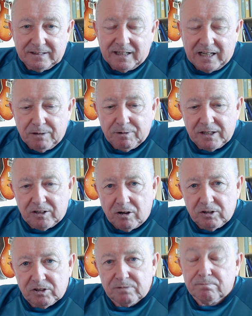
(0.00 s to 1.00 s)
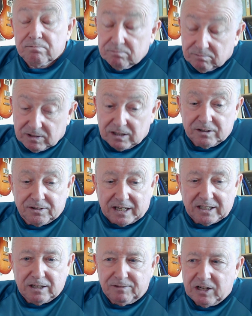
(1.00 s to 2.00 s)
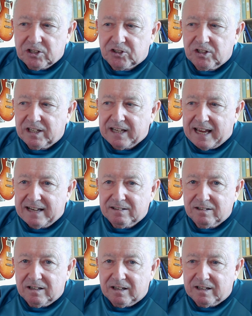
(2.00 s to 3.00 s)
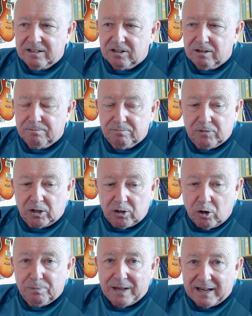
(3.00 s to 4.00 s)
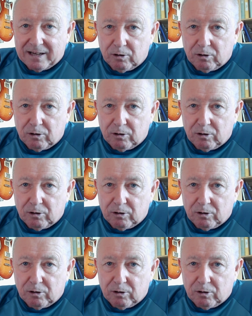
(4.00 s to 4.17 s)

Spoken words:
Anyway, guys, thank you for listening again, and I hope that